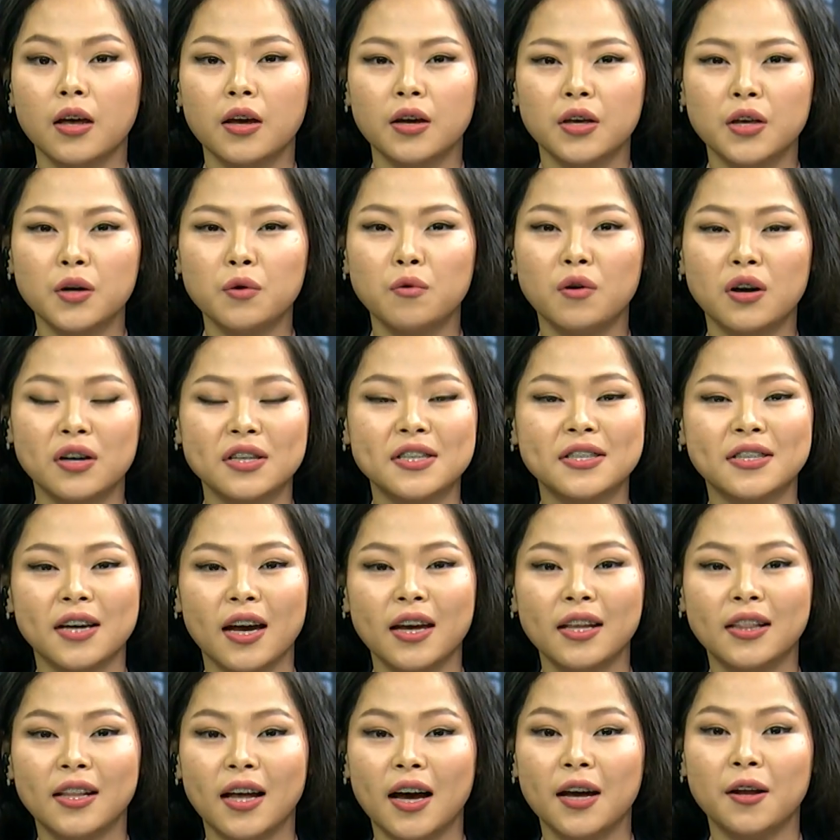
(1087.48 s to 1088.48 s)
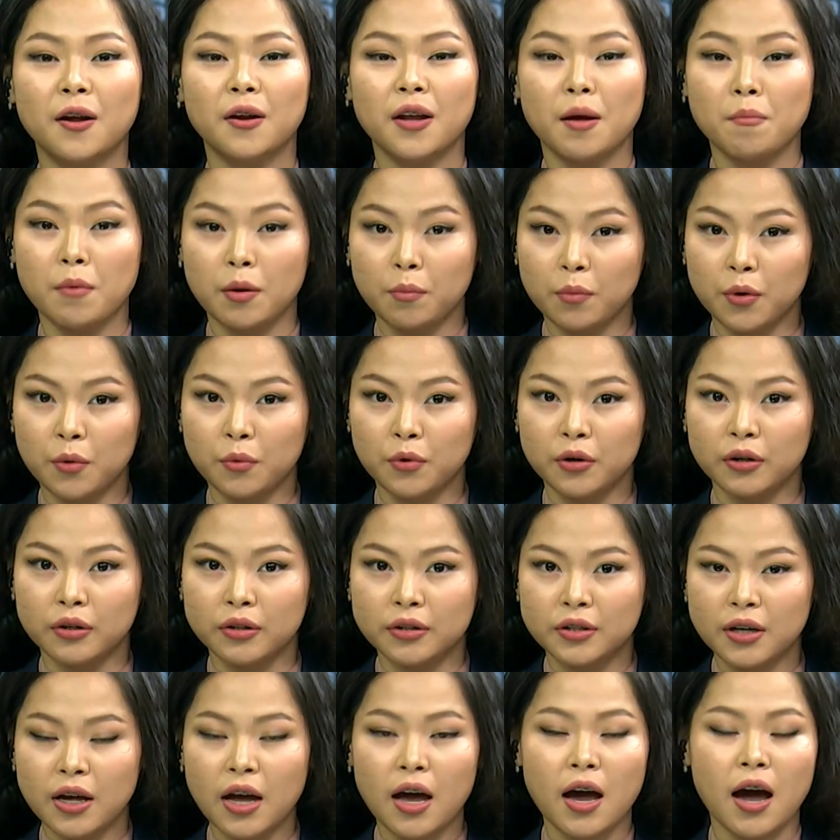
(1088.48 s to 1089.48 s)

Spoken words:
You watch Sightline on MNB World.